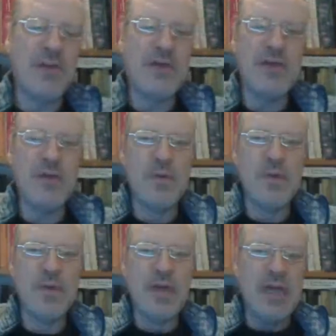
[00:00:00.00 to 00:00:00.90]
u
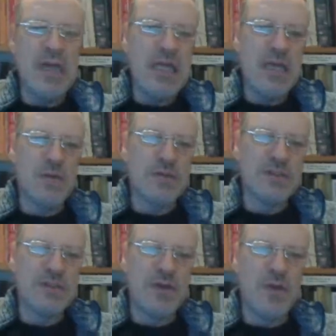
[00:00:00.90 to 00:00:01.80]
equals
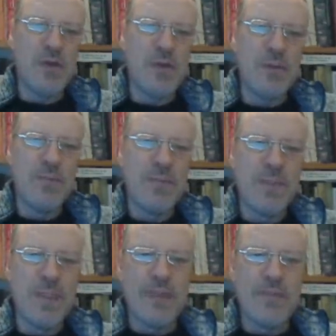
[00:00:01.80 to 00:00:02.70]
to
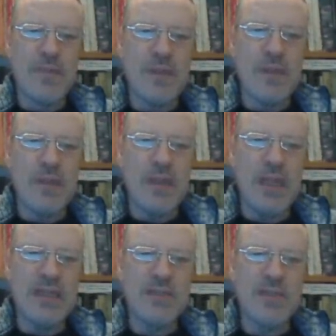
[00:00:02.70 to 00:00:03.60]
x
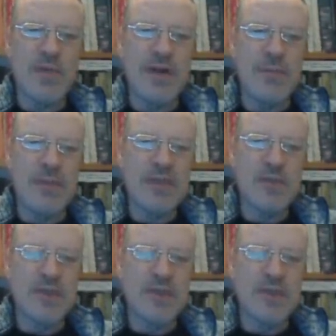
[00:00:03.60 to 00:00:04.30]
squared plus 1,